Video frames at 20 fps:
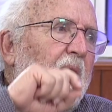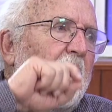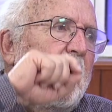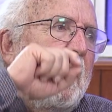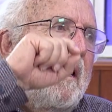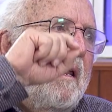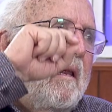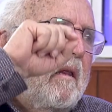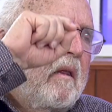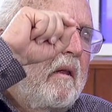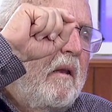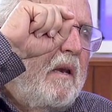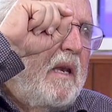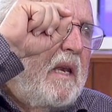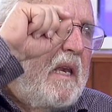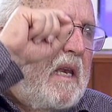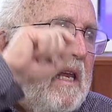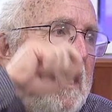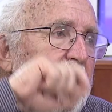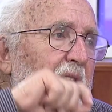is the
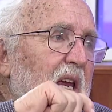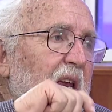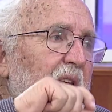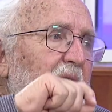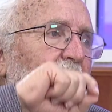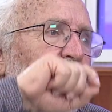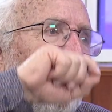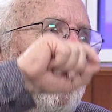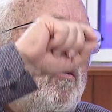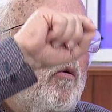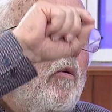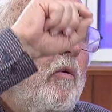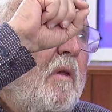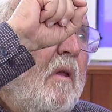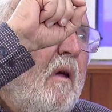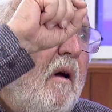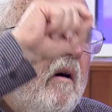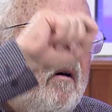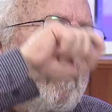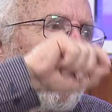need to
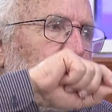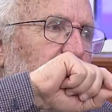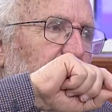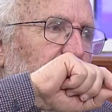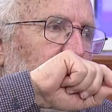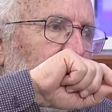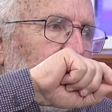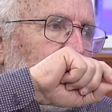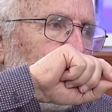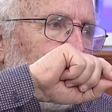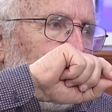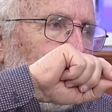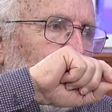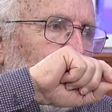transfer